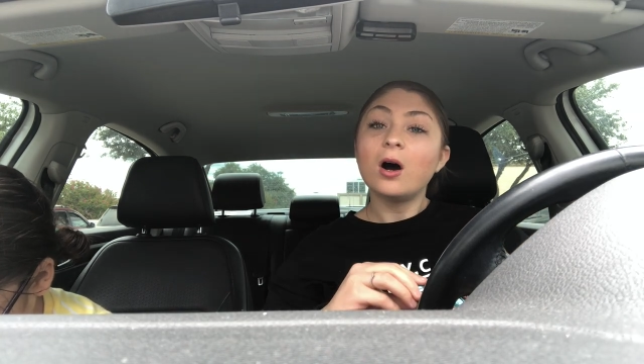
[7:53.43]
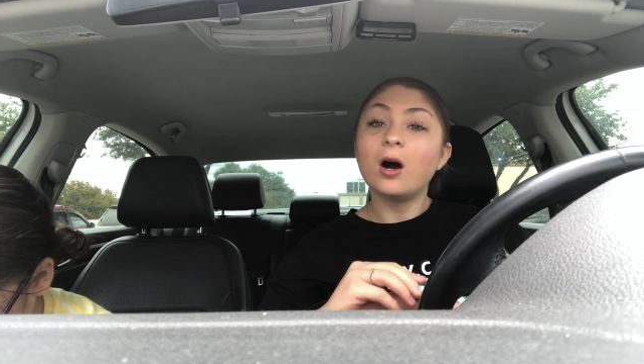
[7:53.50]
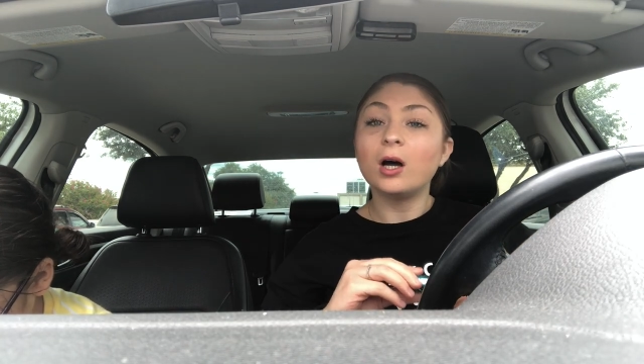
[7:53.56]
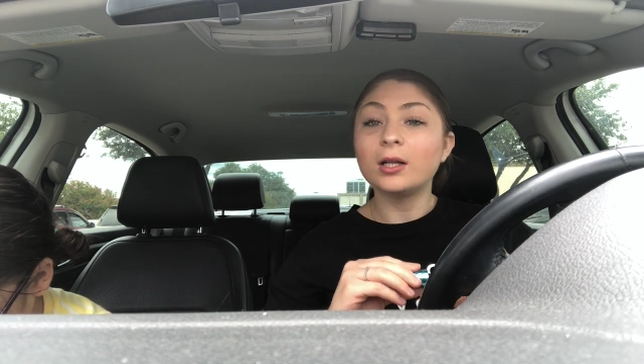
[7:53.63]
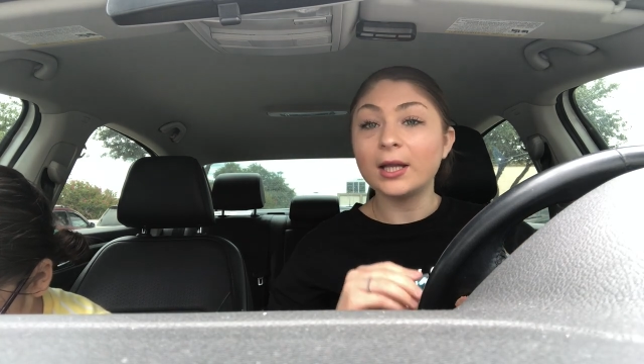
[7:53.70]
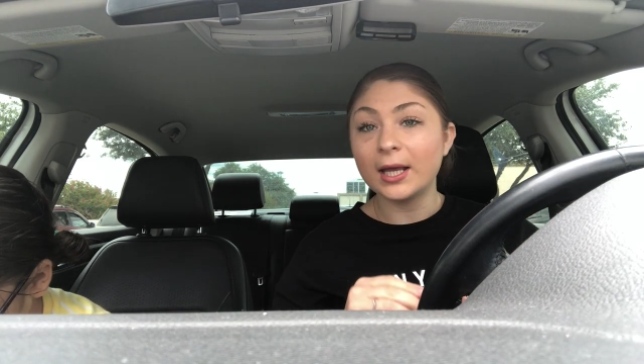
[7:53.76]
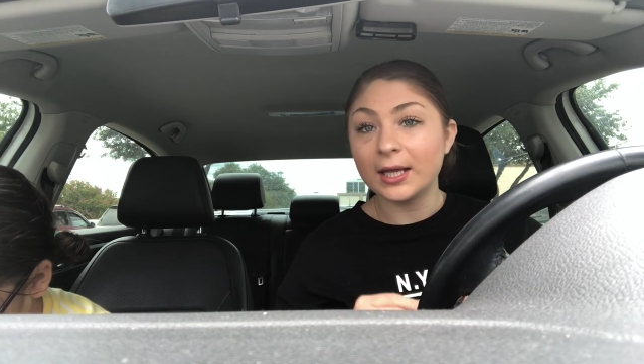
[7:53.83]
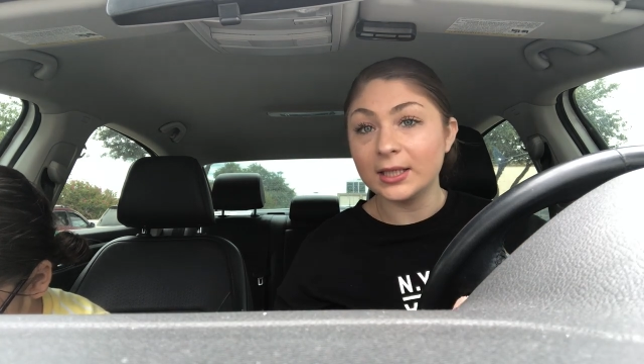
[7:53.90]

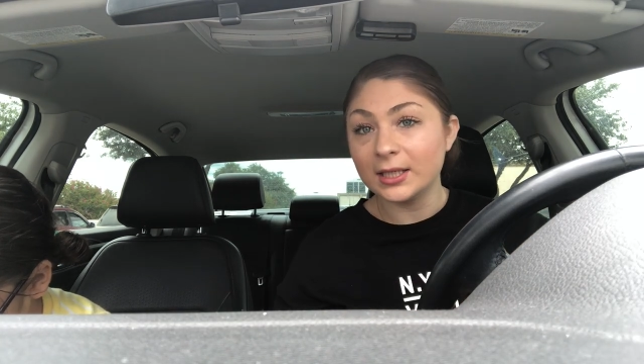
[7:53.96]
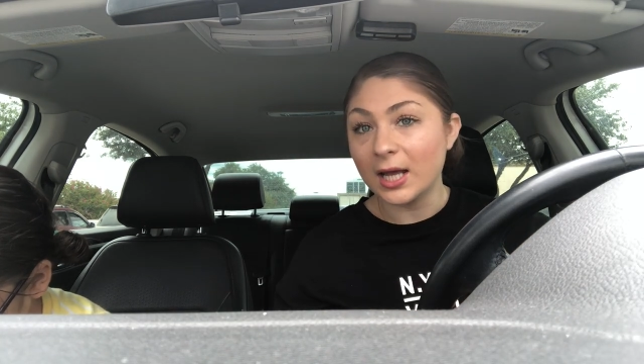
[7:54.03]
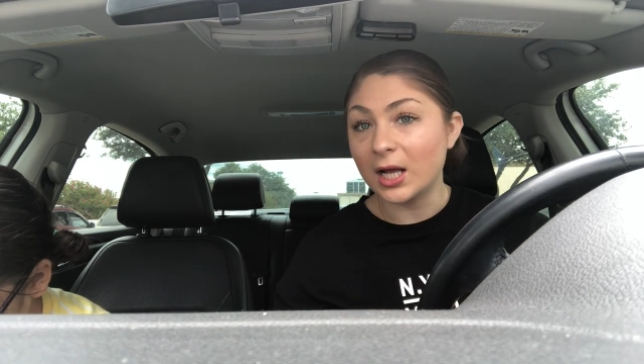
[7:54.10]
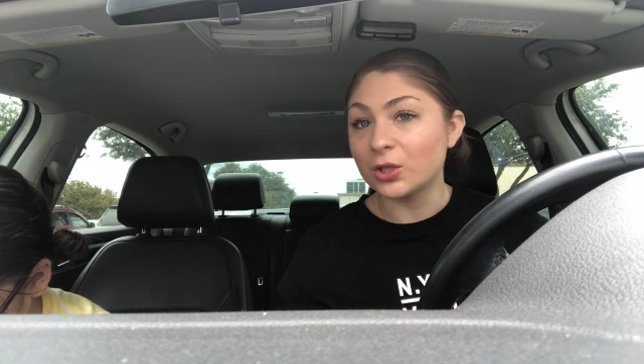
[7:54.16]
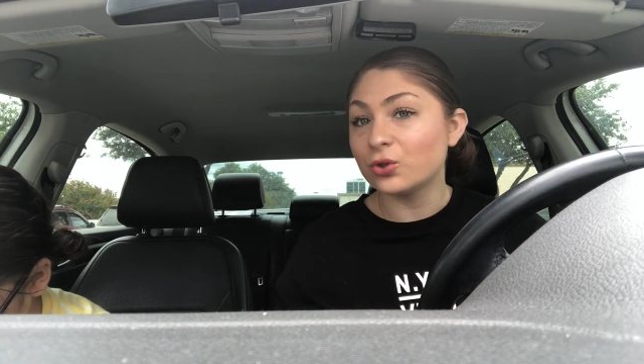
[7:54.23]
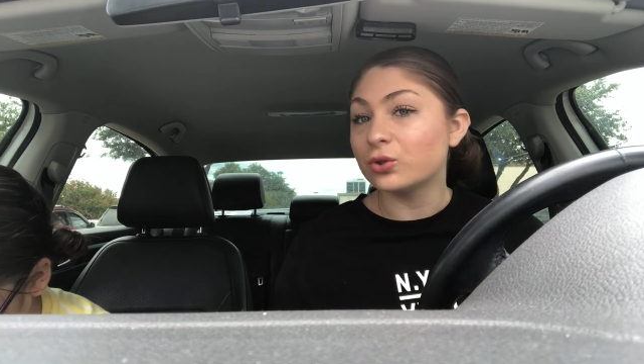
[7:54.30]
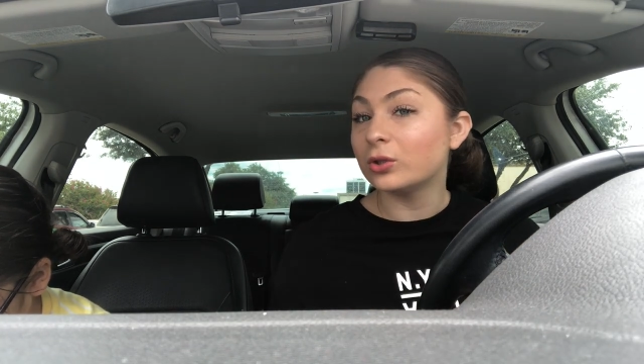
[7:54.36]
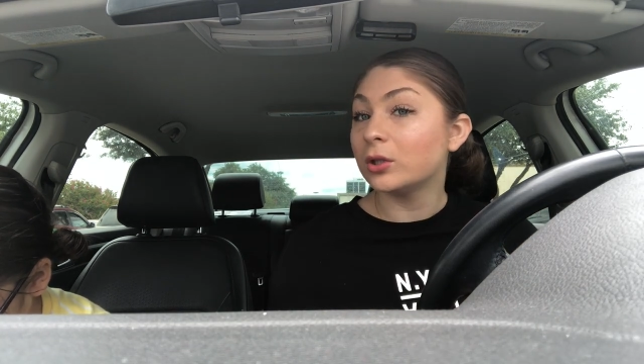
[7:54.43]
on a
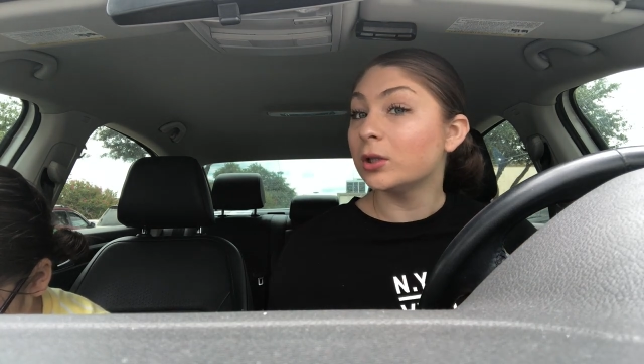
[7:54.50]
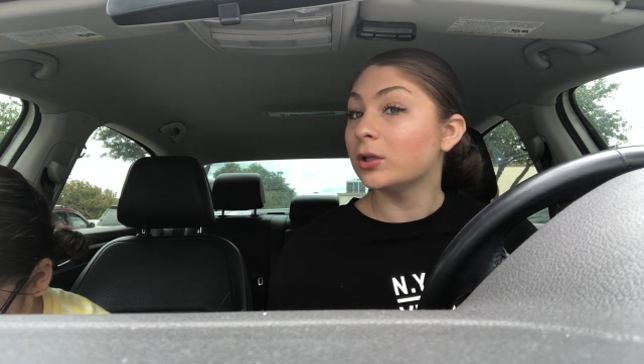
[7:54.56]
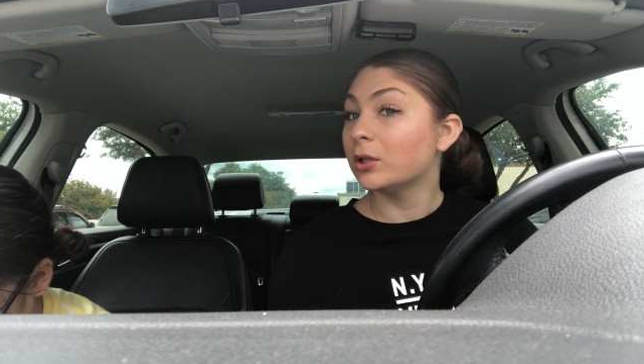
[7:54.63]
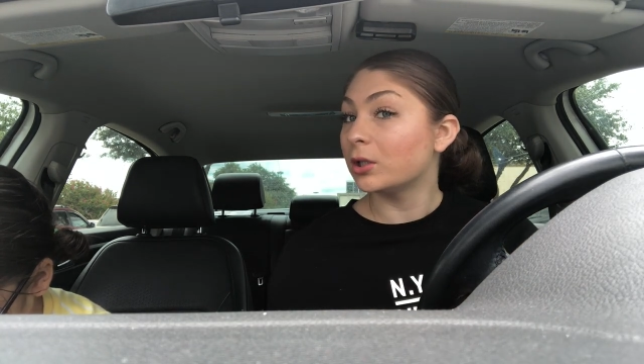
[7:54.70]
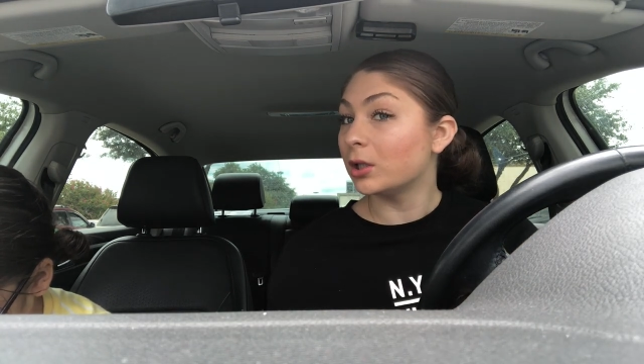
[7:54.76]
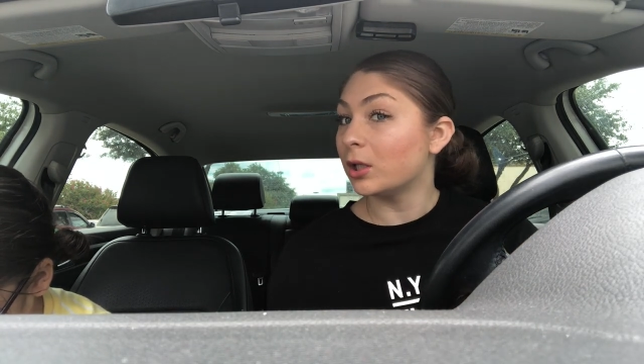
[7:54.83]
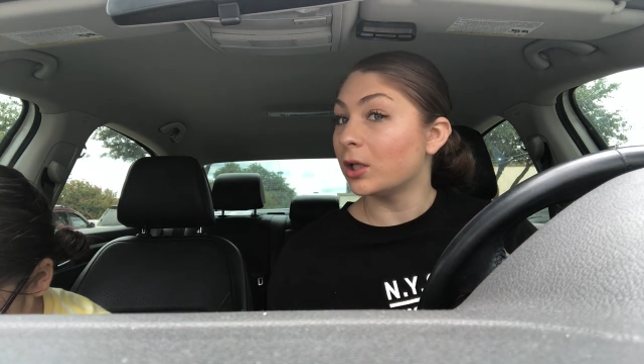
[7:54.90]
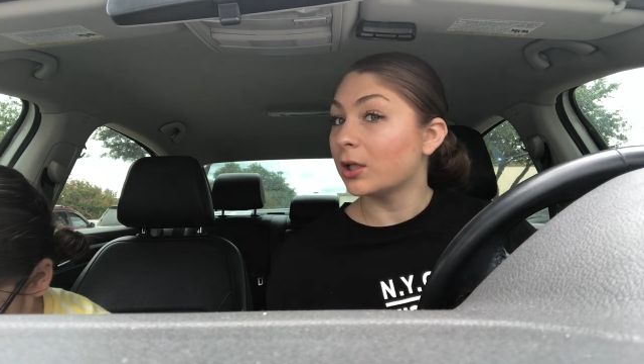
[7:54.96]
natural
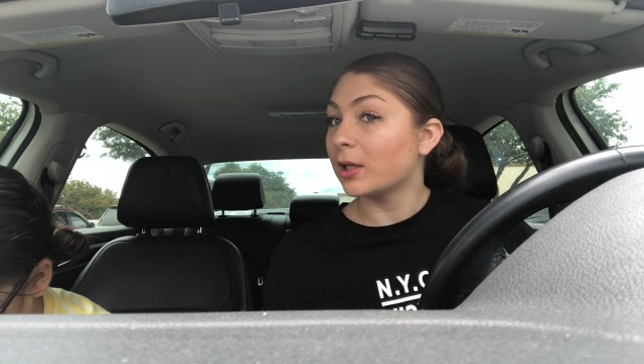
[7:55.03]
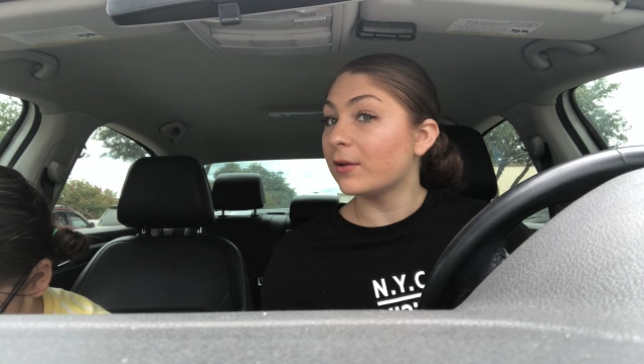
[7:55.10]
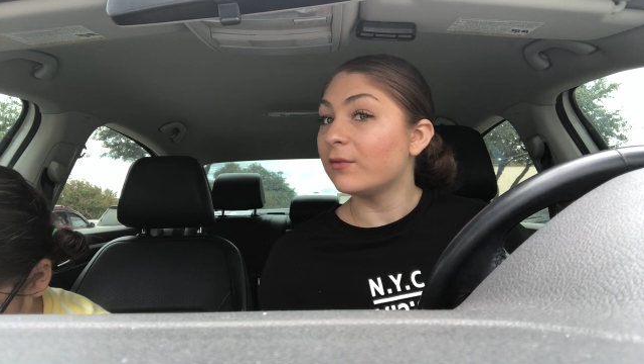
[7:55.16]
look.